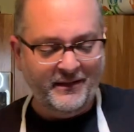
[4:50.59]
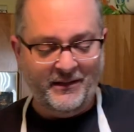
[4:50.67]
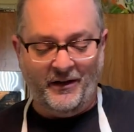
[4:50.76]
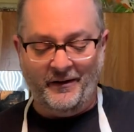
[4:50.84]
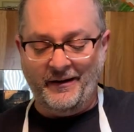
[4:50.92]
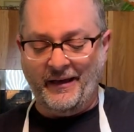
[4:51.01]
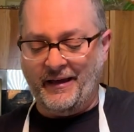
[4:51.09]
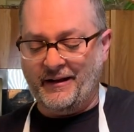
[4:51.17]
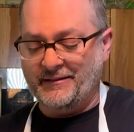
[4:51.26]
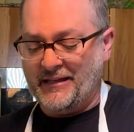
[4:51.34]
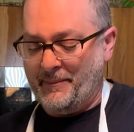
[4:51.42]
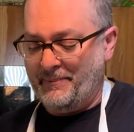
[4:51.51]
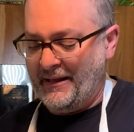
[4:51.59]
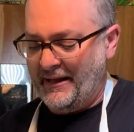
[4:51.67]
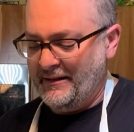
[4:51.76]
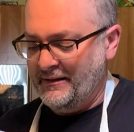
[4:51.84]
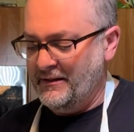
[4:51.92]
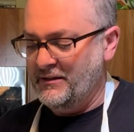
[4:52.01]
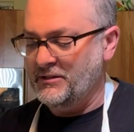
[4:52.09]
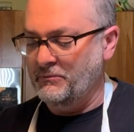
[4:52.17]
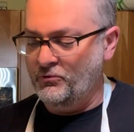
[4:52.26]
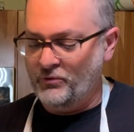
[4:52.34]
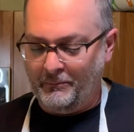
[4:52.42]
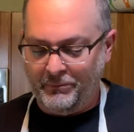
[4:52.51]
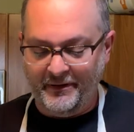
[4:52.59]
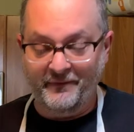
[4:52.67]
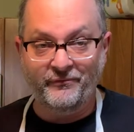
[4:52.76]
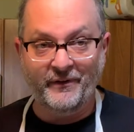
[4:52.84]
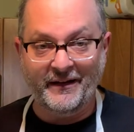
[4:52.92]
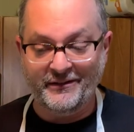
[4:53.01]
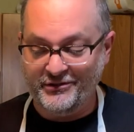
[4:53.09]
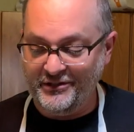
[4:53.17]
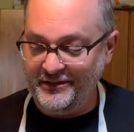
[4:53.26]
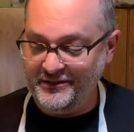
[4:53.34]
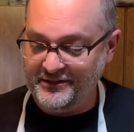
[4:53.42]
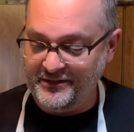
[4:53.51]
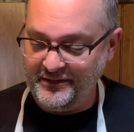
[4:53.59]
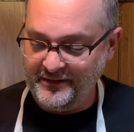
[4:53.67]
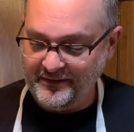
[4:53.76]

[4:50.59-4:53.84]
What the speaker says: Now I'm gonna add on top of that some crumbly shredded cheese.